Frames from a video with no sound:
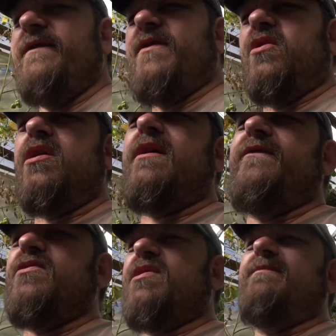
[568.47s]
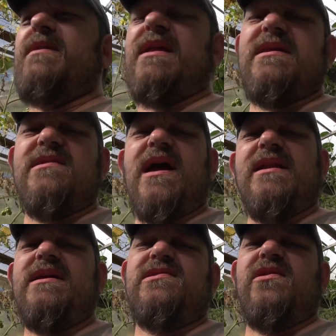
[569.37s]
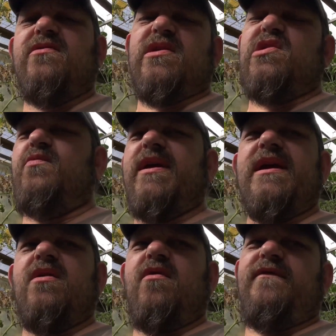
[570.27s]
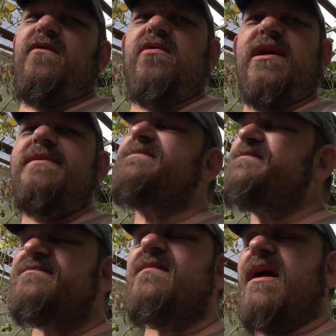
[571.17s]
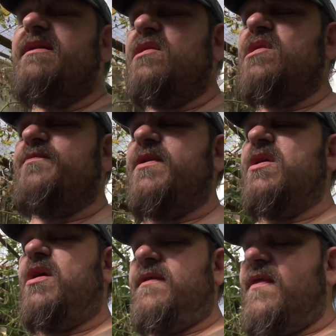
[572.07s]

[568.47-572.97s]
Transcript: If you're looking for something that's not necessarily sweet or fruity, this is pretty good.